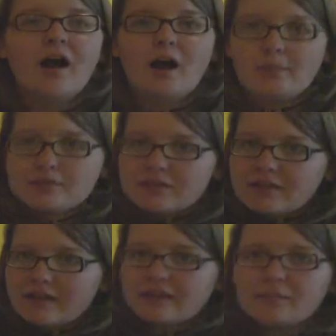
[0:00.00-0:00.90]
up to
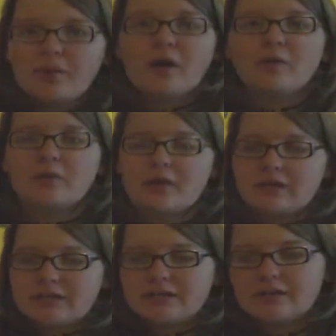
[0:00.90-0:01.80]
like the part where
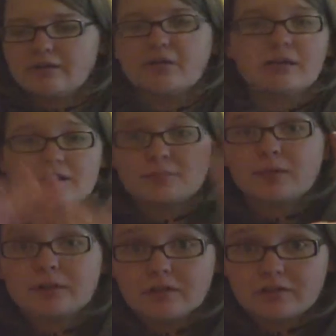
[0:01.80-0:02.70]
Harry goes, okay,
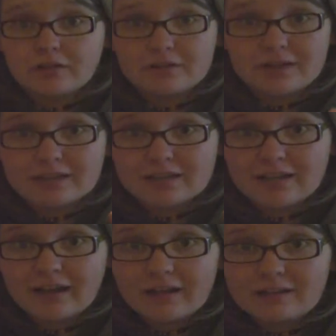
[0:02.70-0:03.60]
spoiler alert, did I say
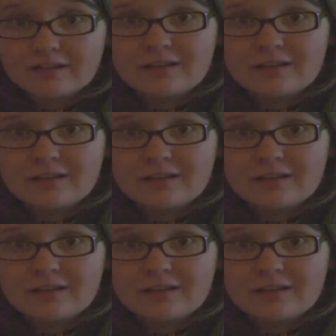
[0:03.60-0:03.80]
that?